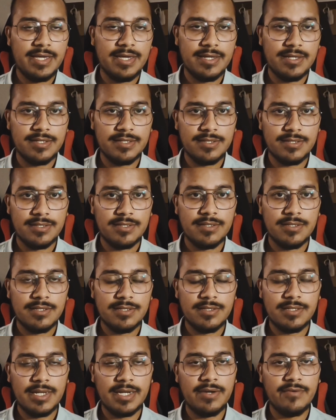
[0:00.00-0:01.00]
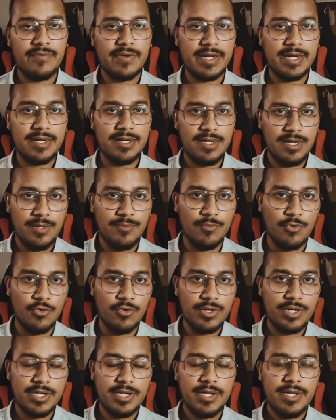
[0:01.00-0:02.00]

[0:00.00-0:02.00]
is significantly more,